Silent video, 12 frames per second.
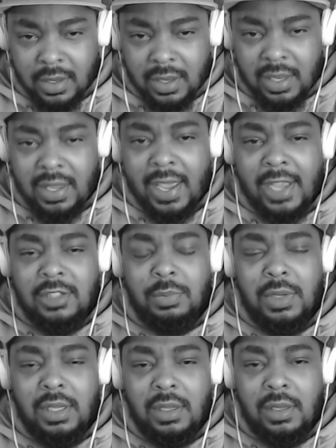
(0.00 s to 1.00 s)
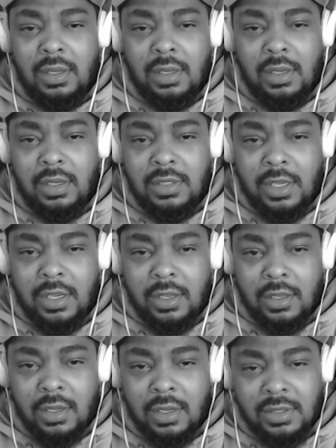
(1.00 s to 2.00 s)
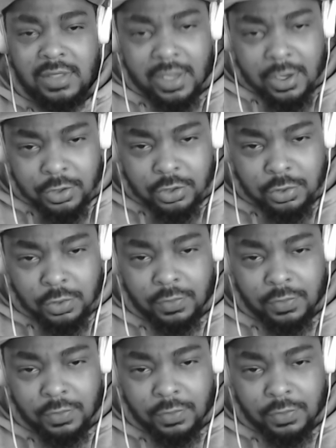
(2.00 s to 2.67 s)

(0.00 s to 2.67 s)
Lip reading: He asked me, he said, tell the truth.